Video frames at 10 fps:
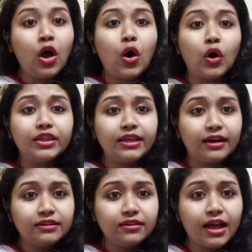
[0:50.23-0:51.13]
On the
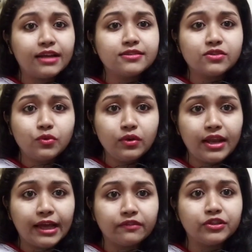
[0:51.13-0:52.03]
other hand, school
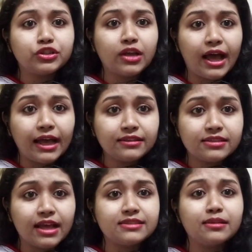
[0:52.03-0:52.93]
language acts
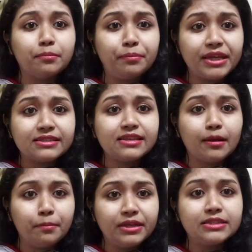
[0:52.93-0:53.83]
as the
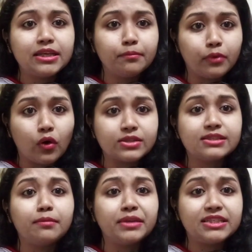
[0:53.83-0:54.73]
basic building blocks
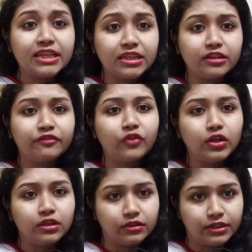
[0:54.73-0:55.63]
and material for
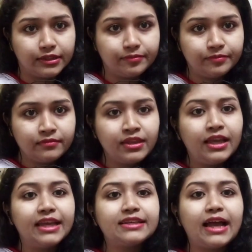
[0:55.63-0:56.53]
learning.
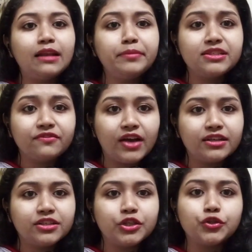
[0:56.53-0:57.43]
It can be
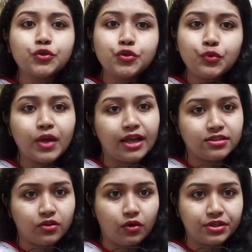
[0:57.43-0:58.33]
divided into two
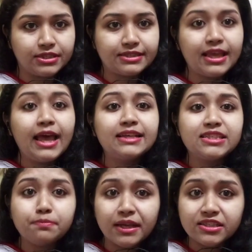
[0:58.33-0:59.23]
categories:
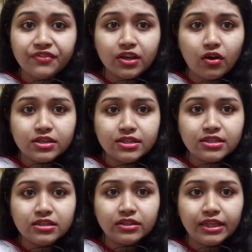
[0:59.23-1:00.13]
specific
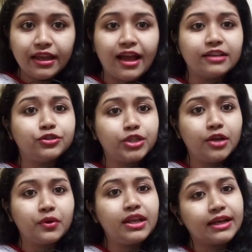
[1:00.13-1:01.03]
content learning and
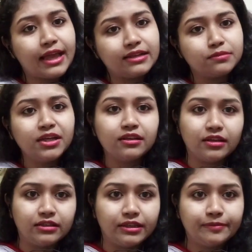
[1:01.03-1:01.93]
general academic
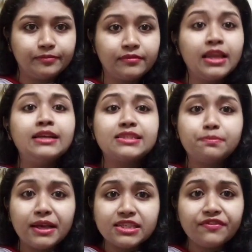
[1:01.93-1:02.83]
learning.
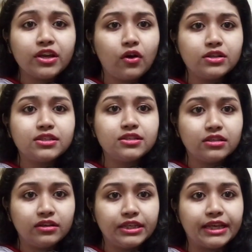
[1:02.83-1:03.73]
Specific content
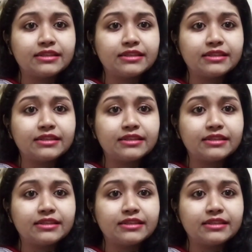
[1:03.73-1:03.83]
learning